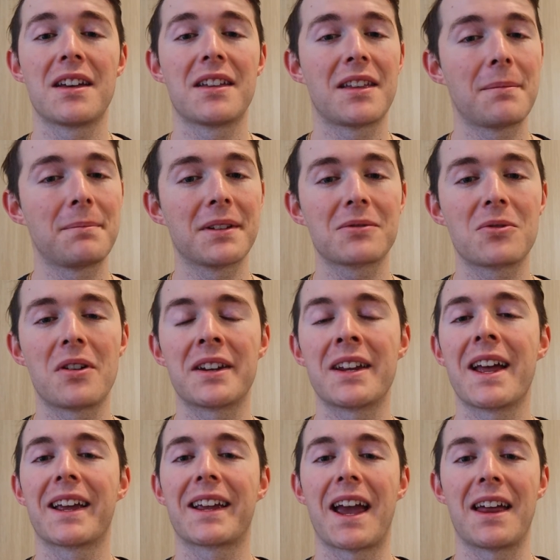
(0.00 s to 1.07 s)
that Bitcoin
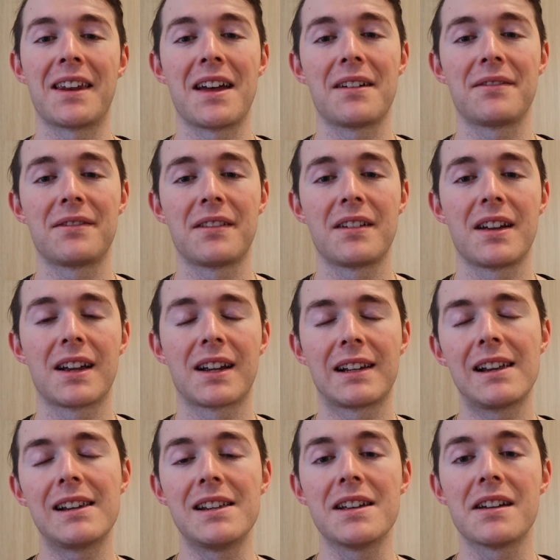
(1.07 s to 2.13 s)
can have
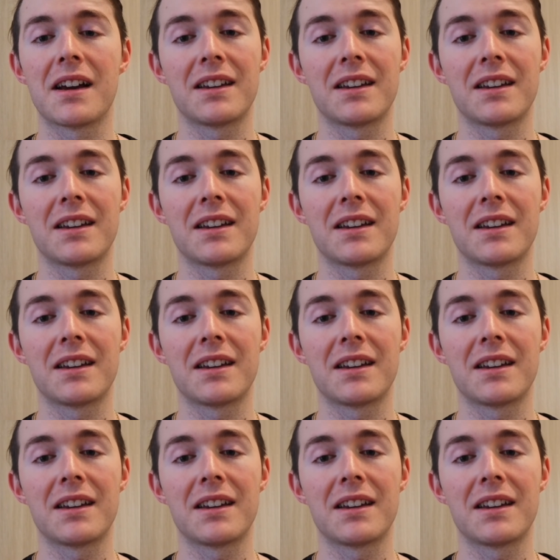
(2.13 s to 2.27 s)
clearly